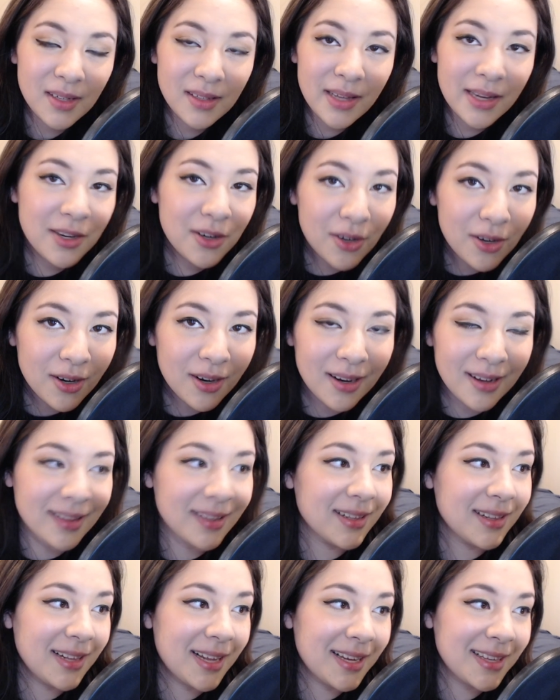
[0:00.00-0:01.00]
Like
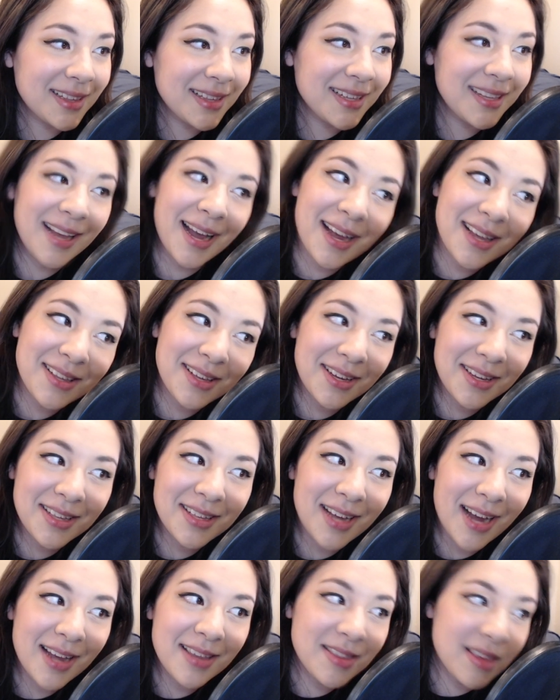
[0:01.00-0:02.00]
girl, like I
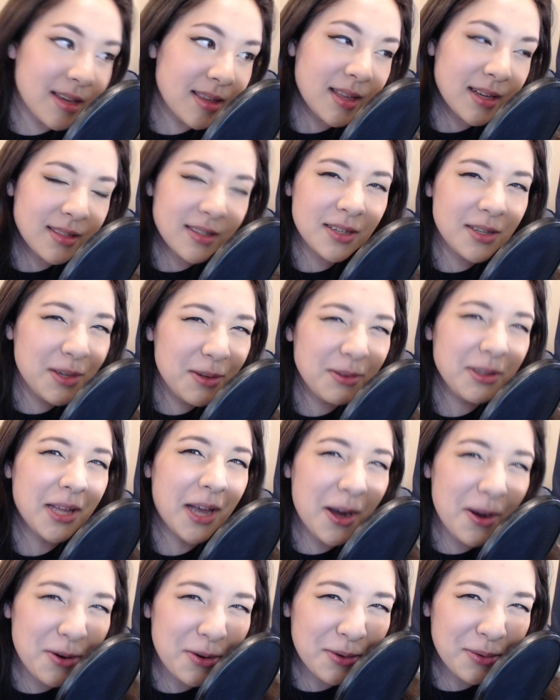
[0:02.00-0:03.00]
I think that's a new
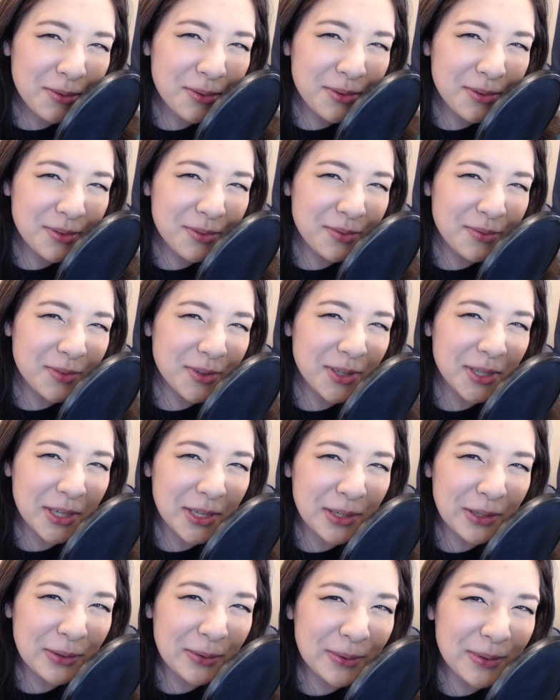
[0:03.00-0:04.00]
low for
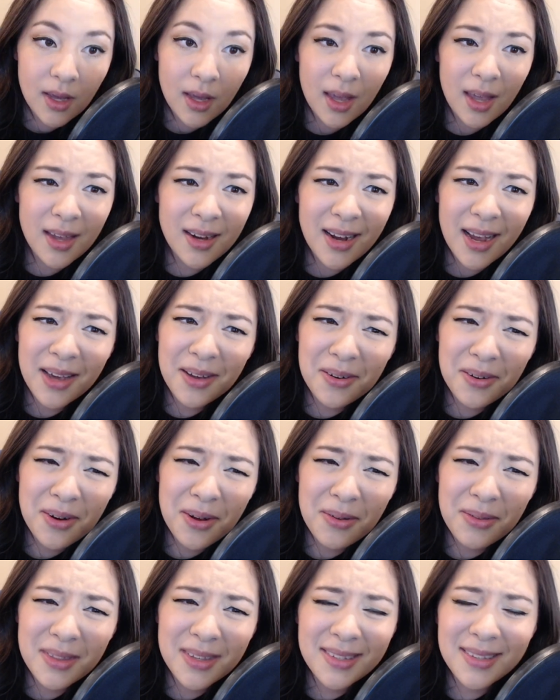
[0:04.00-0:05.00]
you. And I don't
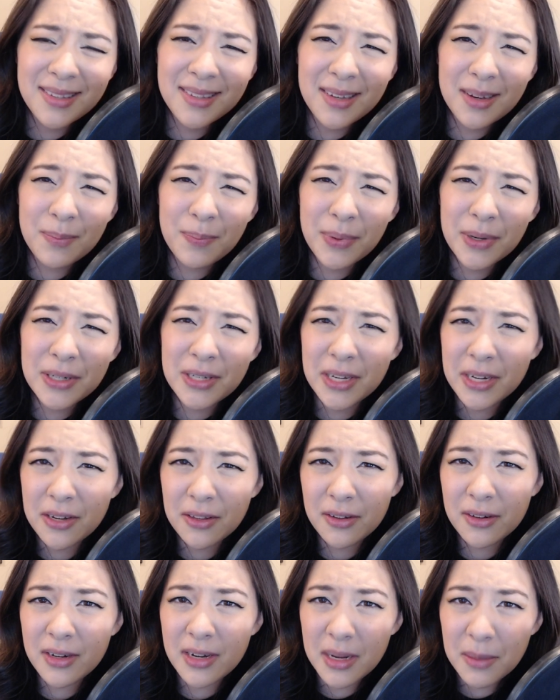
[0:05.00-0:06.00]
know, this is a
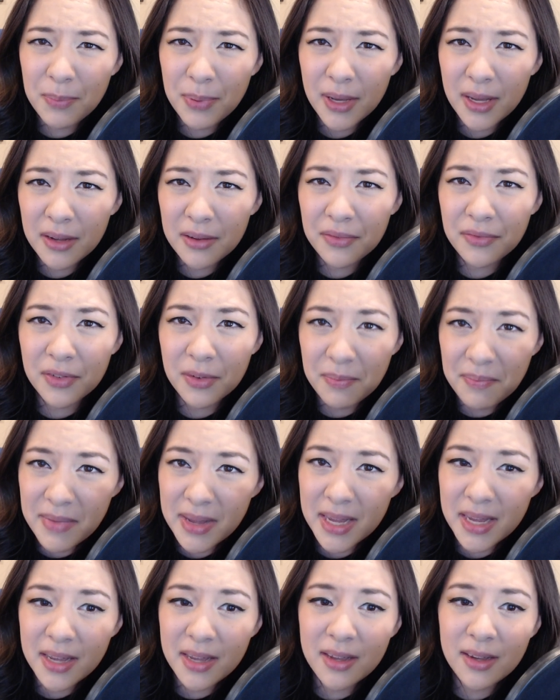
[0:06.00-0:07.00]
particular nitpick for
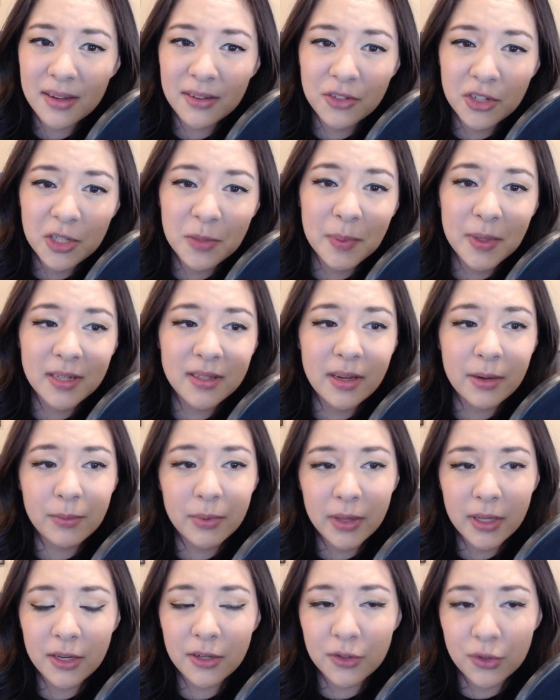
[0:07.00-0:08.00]
me, just because I
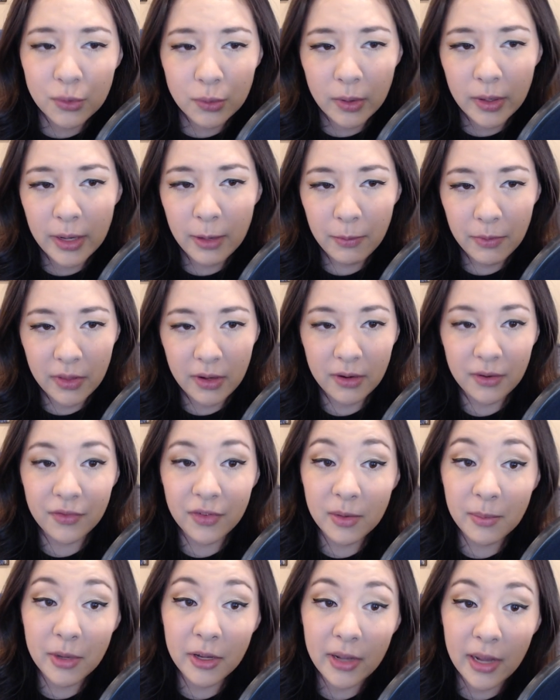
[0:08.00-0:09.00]
really enjoy when there are
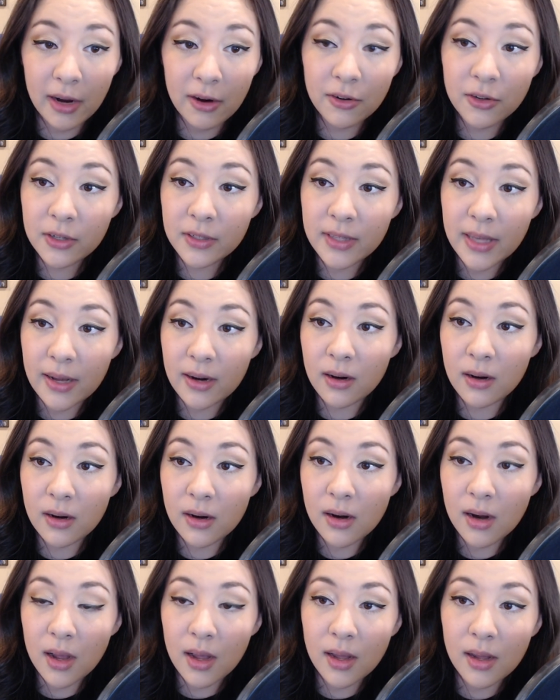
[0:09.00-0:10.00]
female characters that
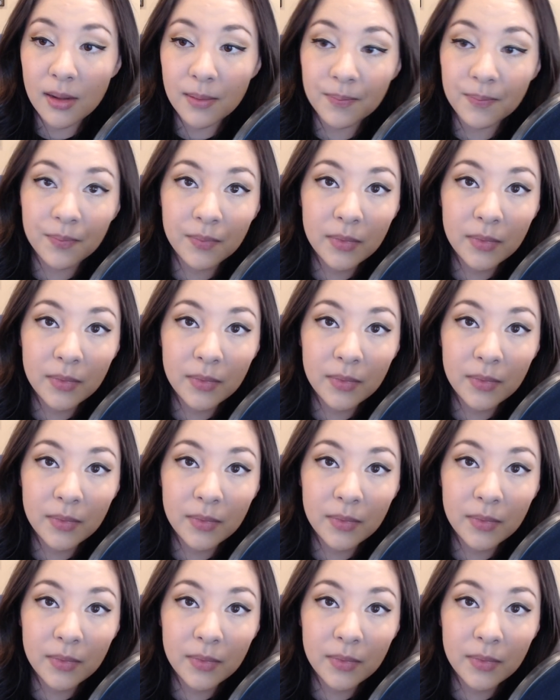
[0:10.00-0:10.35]
are um